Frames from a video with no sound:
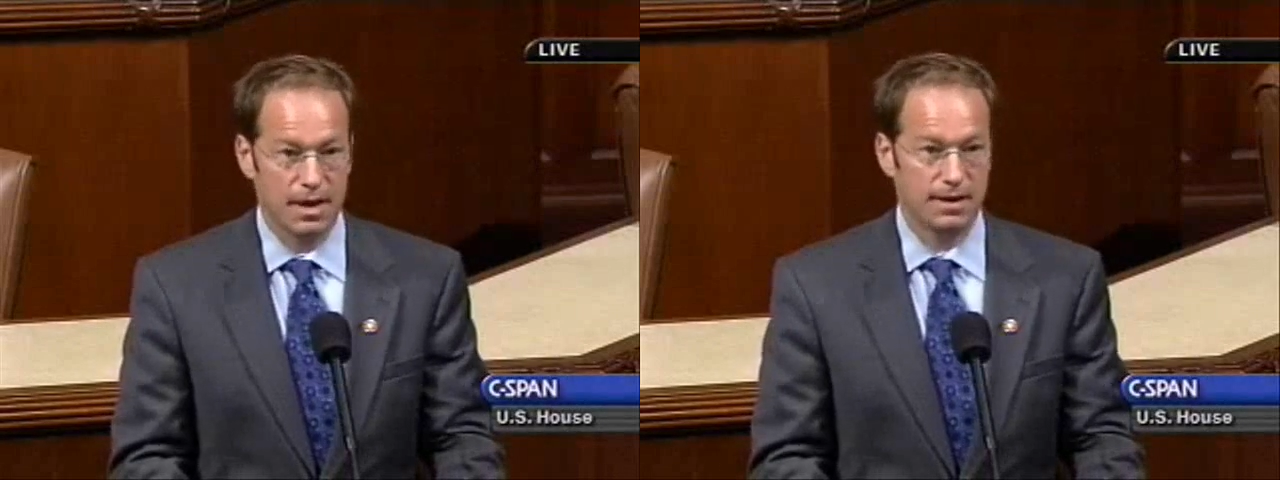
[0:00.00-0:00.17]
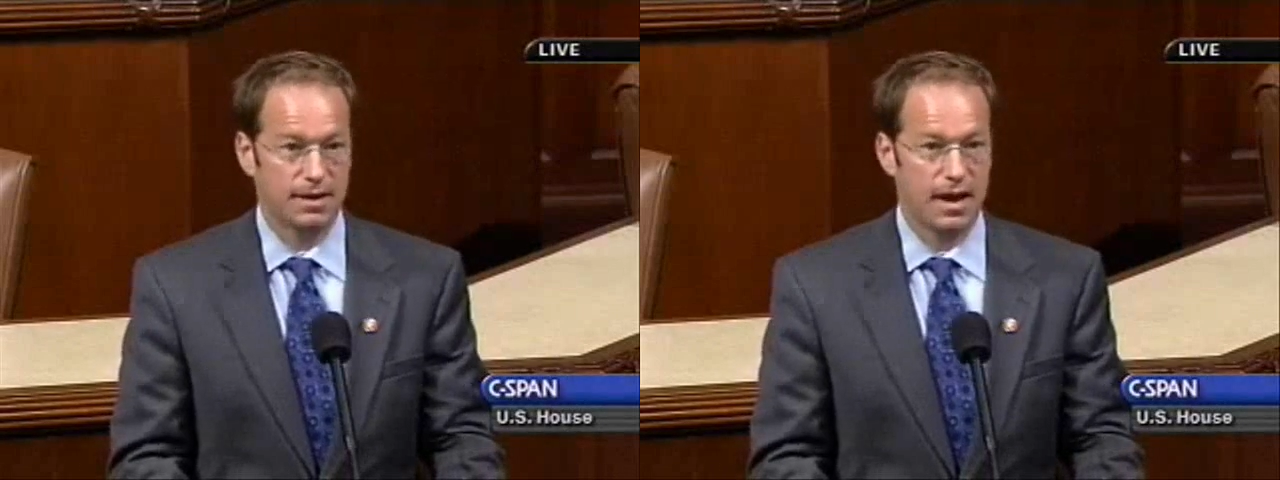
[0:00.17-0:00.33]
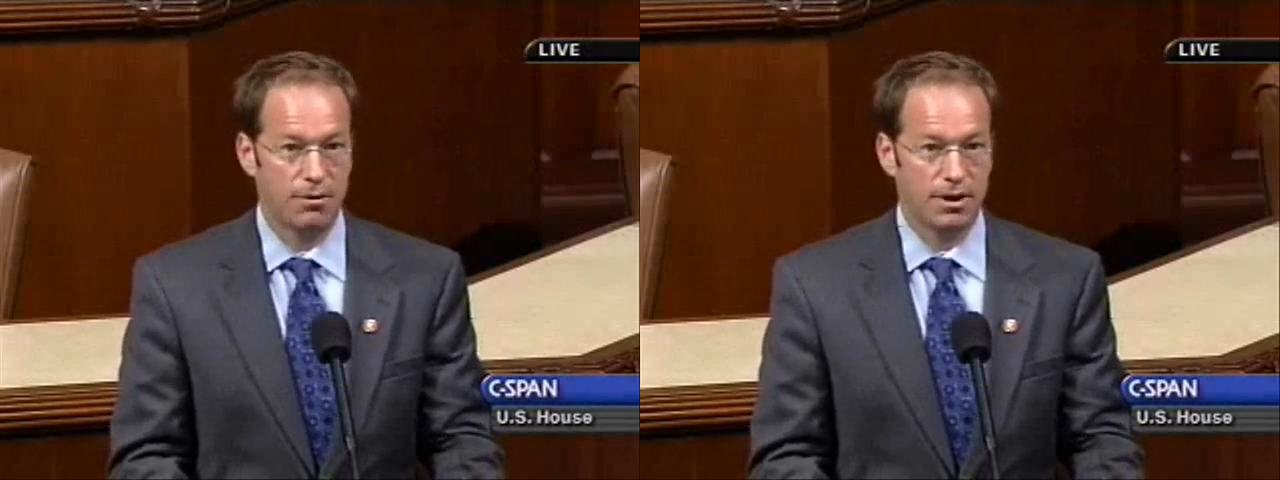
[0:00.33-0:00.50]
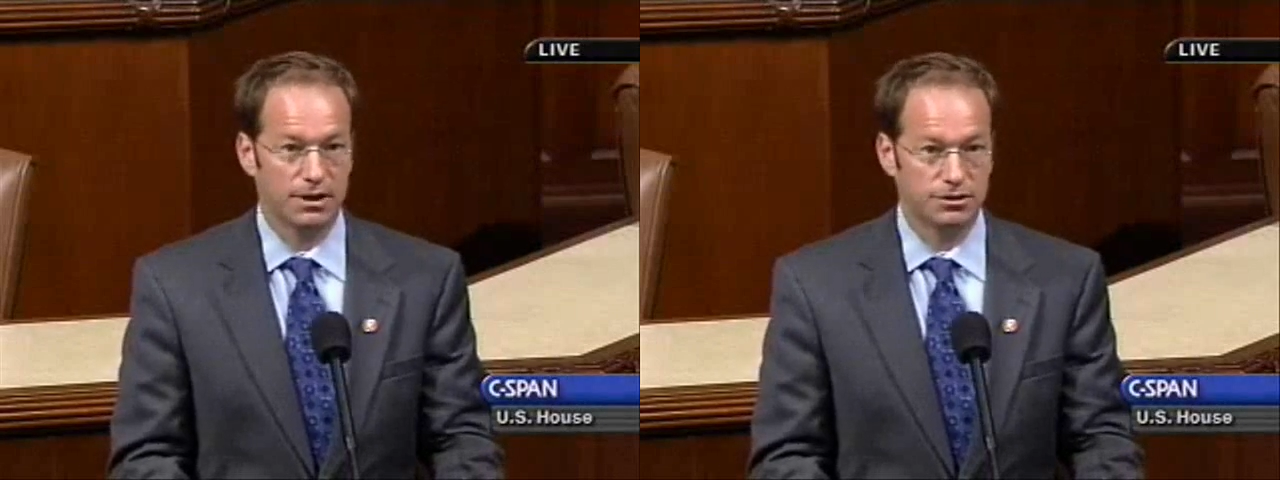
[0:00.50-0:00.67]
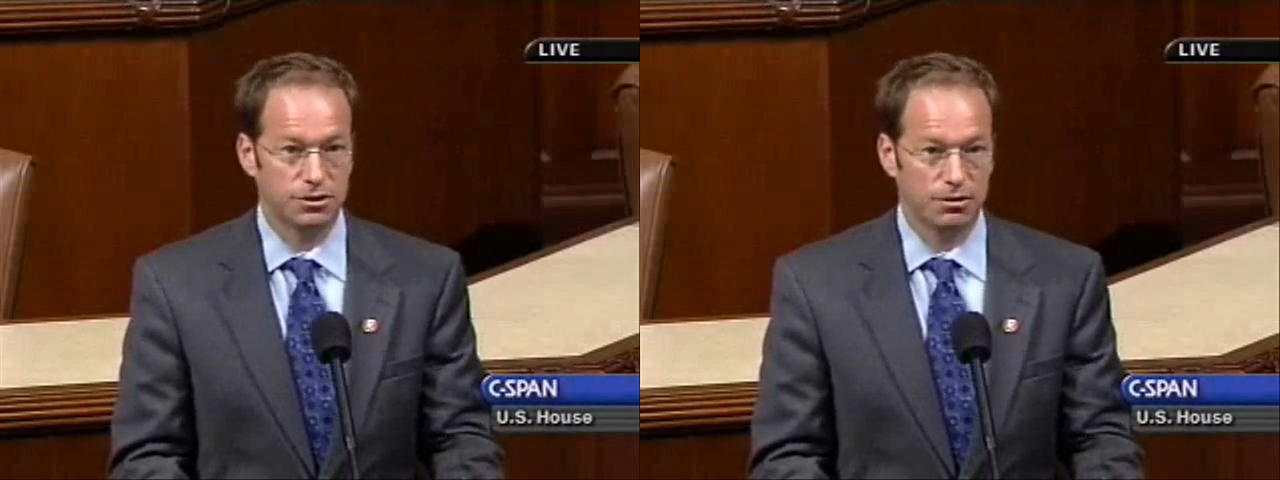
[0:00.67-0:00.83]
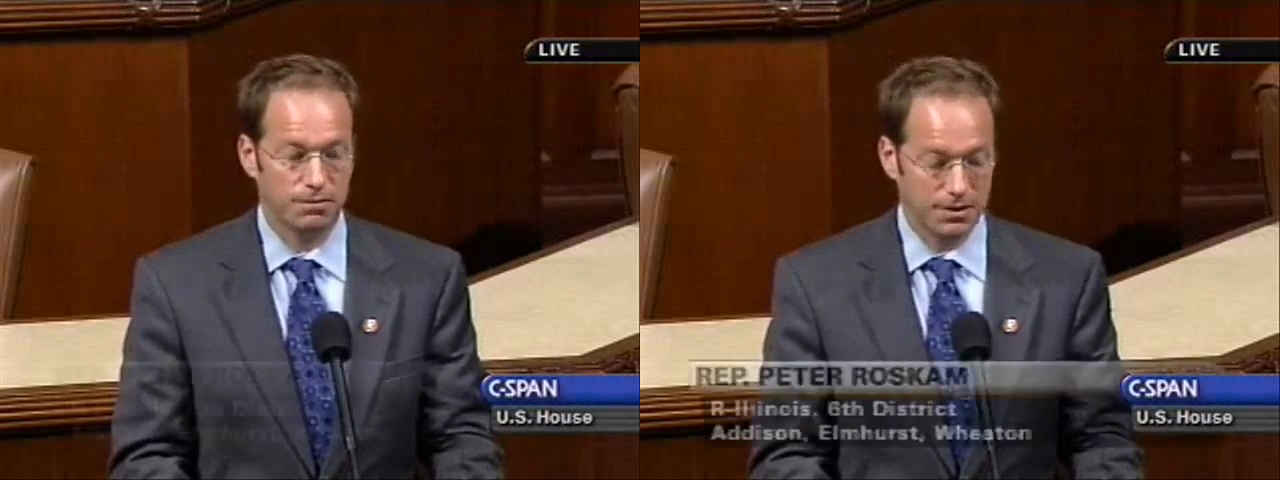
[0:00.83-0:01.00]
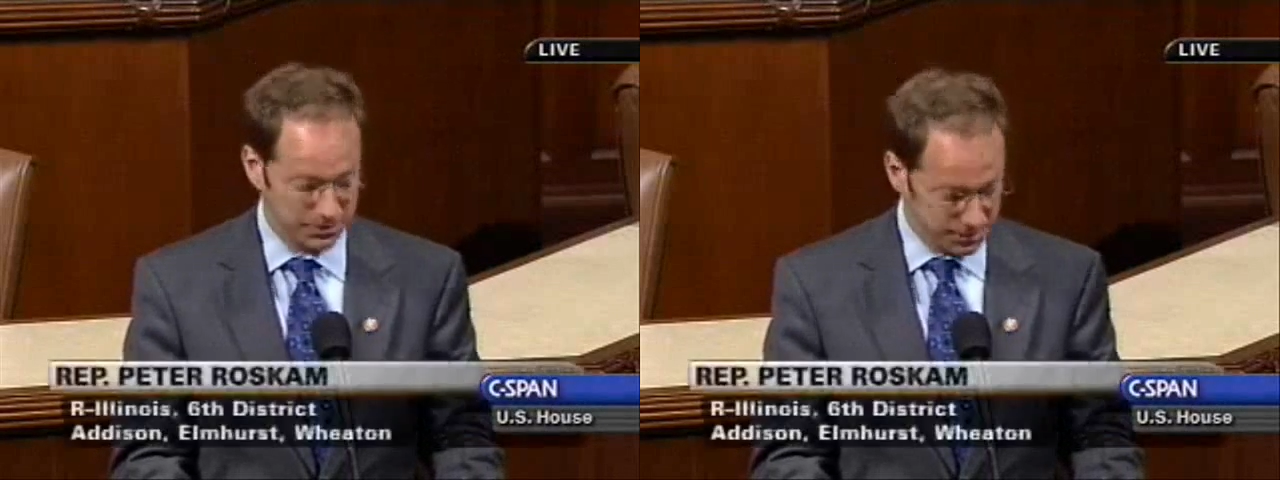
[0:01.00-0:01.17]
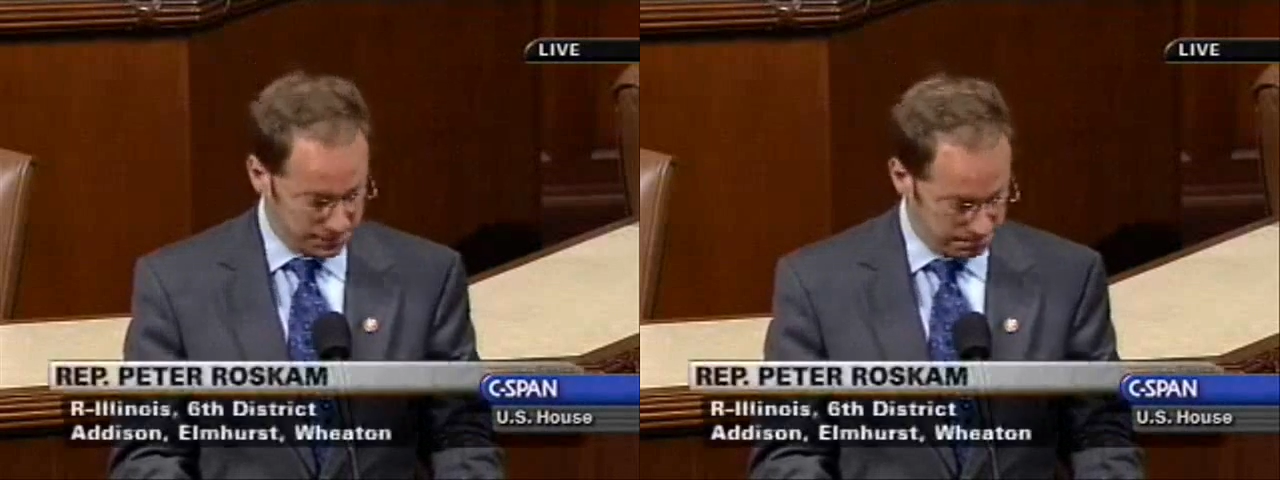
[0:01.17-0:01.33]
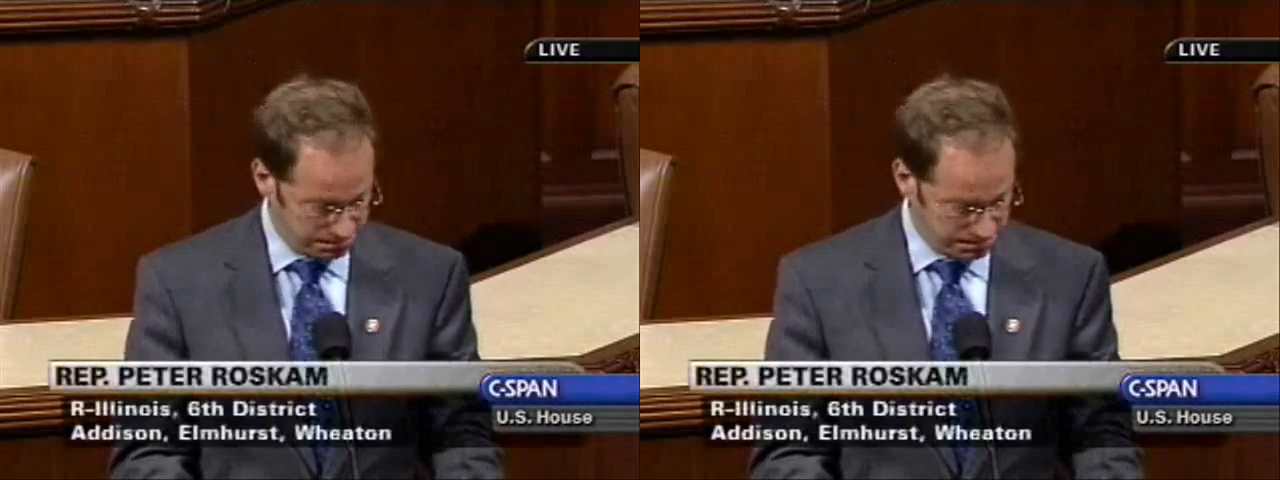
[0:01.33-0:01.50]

and caring service.